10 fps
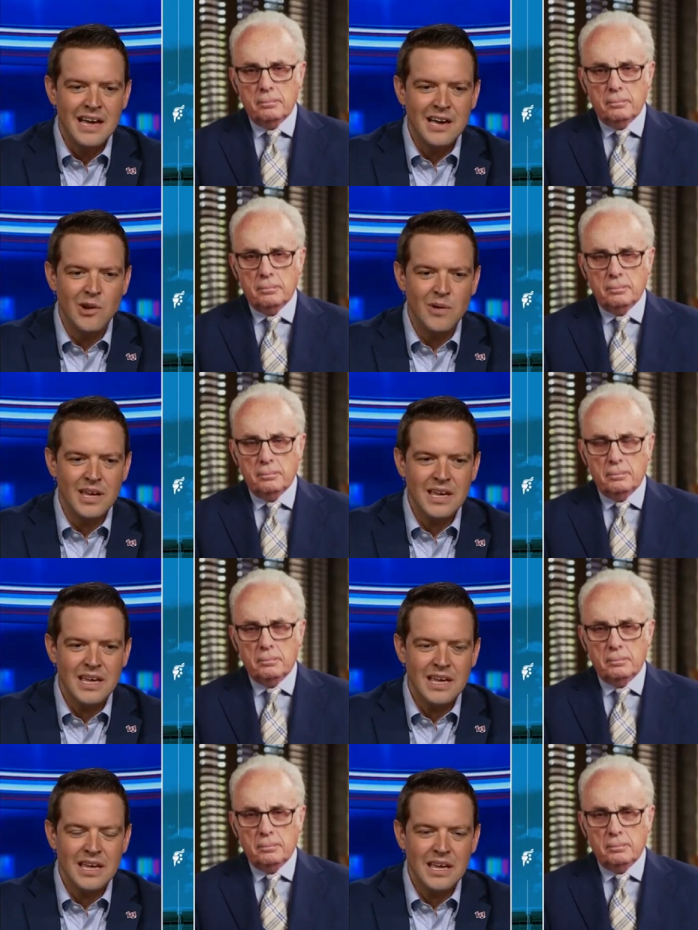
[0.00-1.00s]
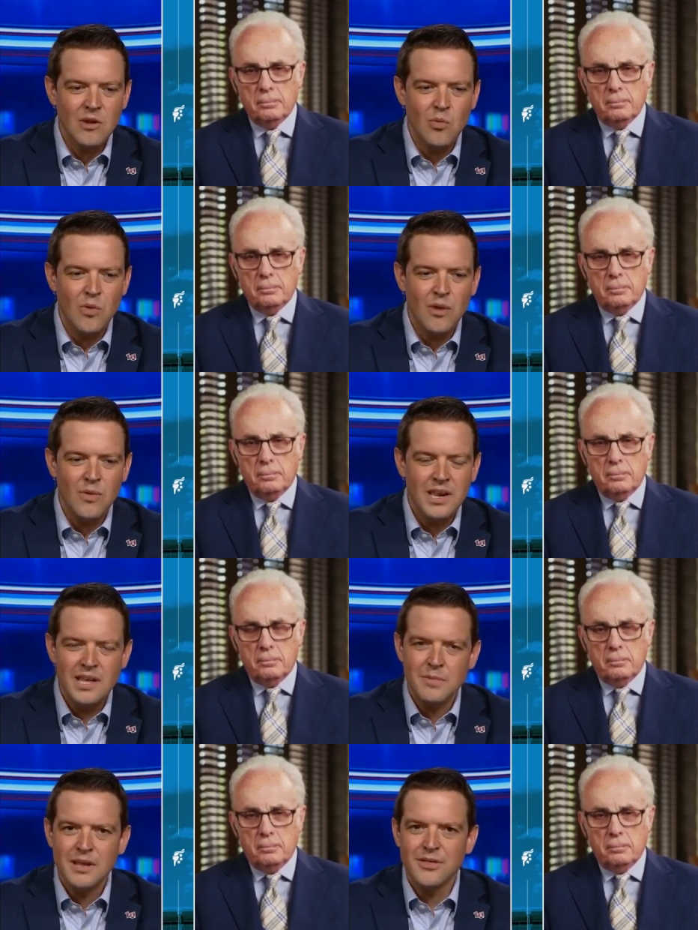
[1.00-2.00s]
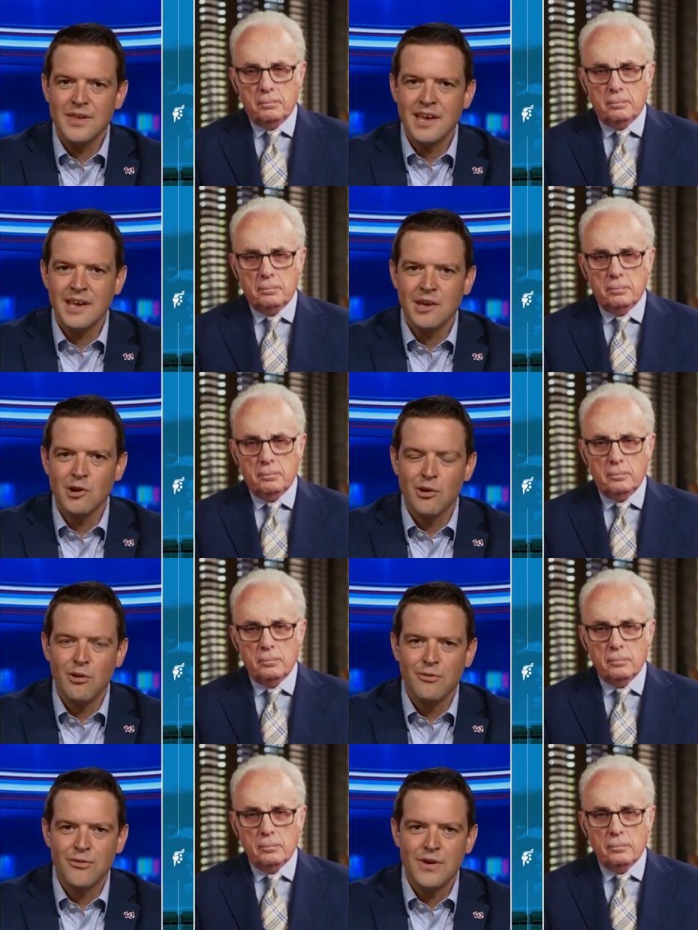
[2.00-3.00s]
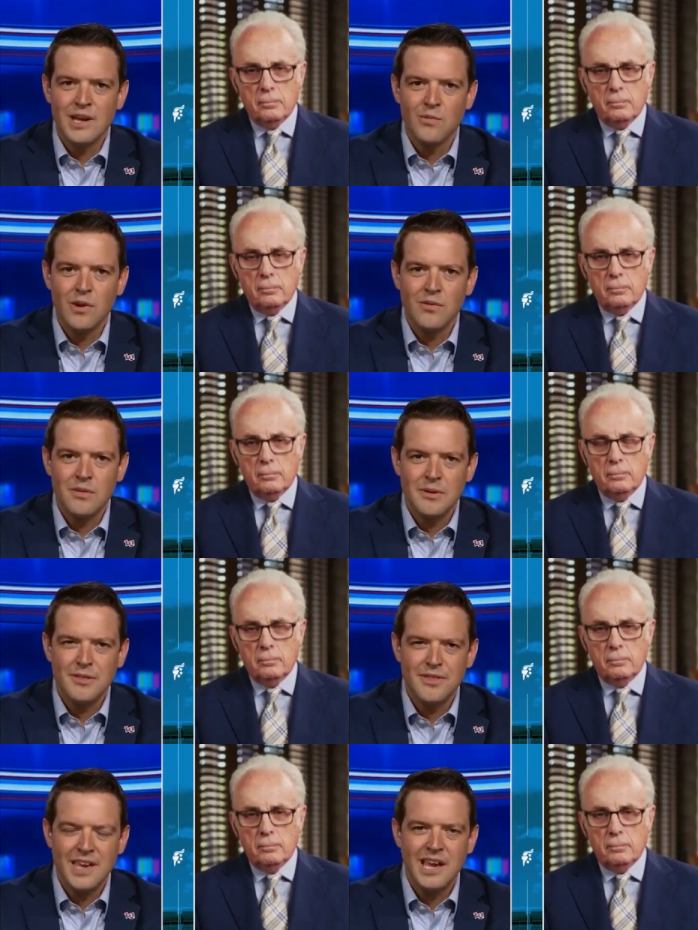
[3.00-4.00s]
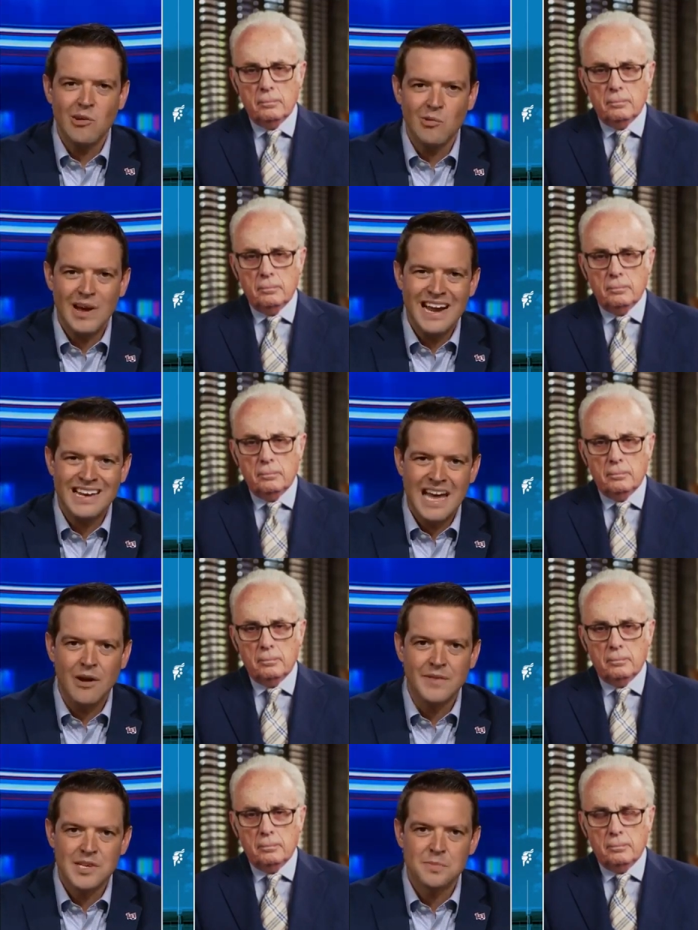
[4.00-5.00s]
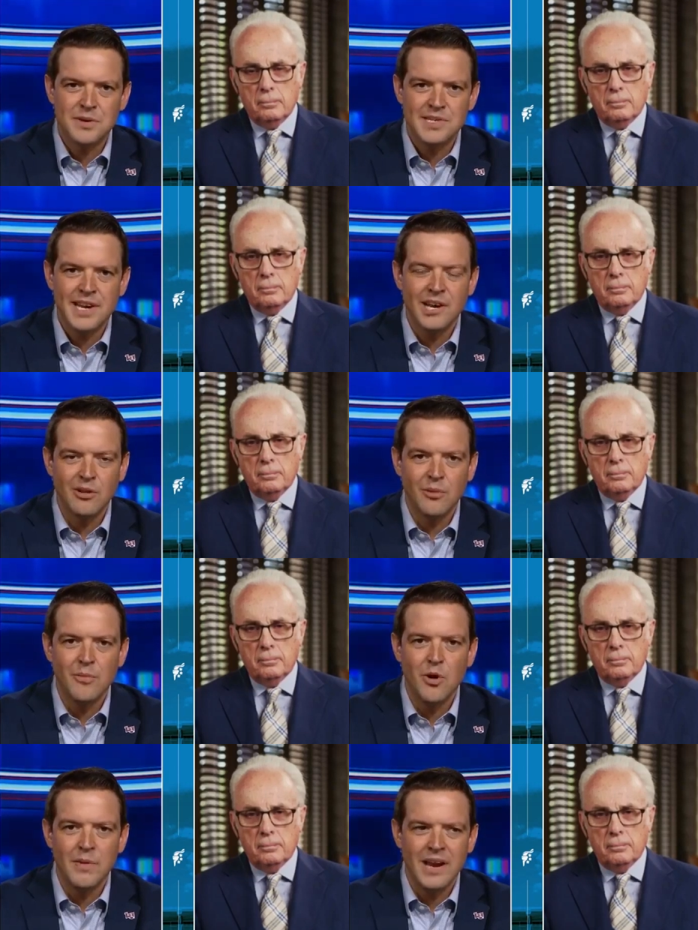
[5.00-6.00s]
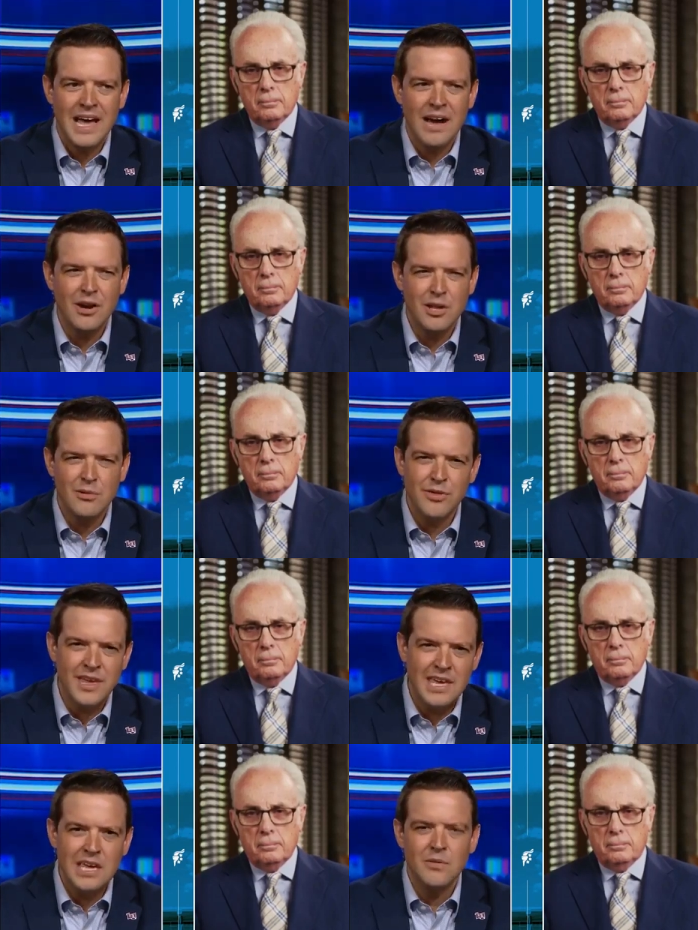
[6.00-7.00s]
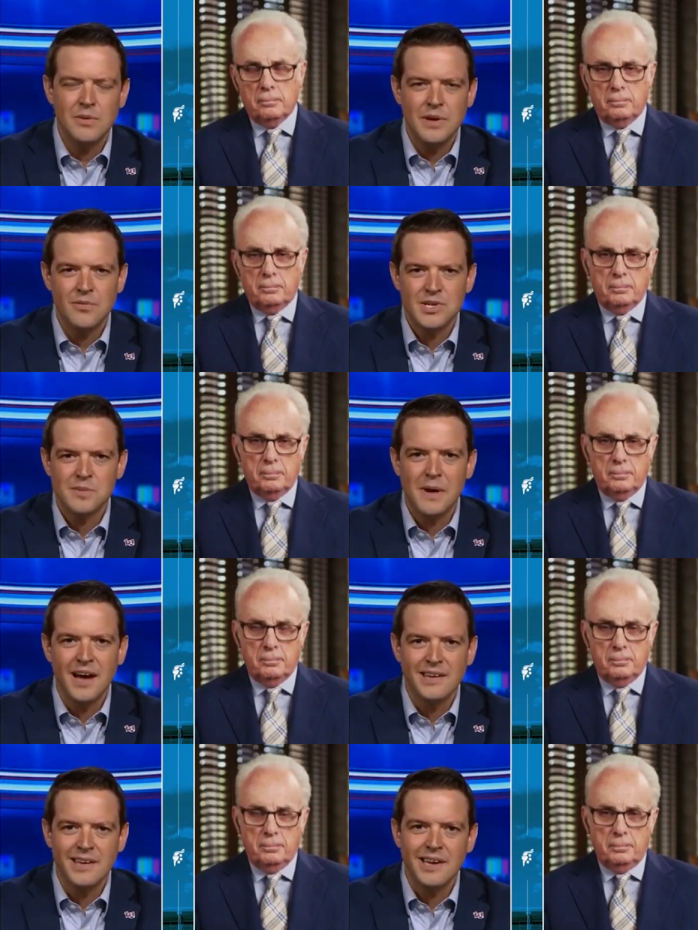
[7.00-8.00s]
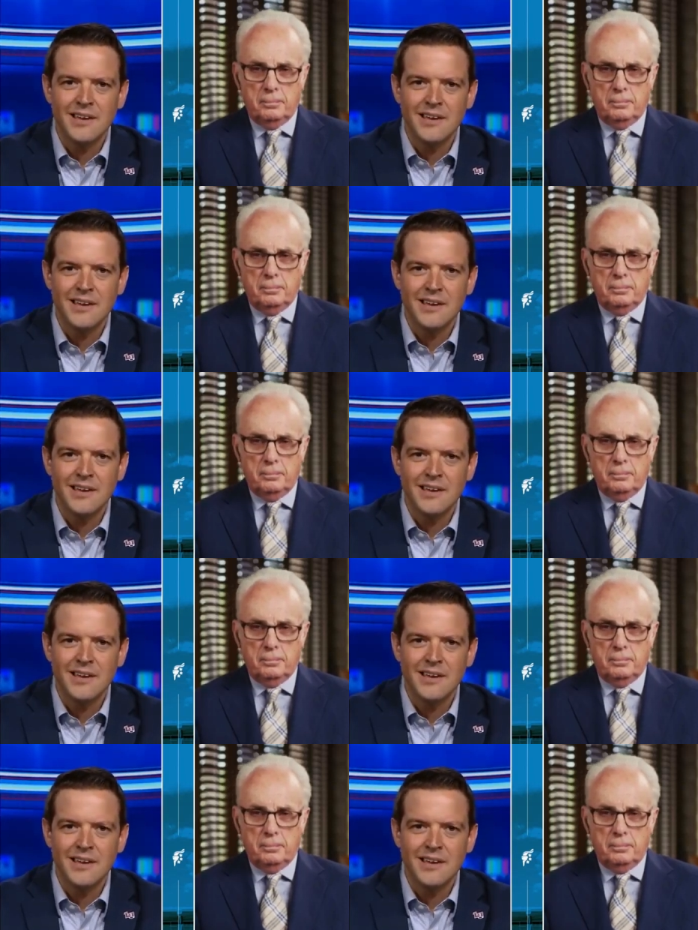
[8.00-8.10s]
Speaker 1: know, what would he be thinking, your old friend, what would he be thinking right now in this particular moment? How do you think he would be responding?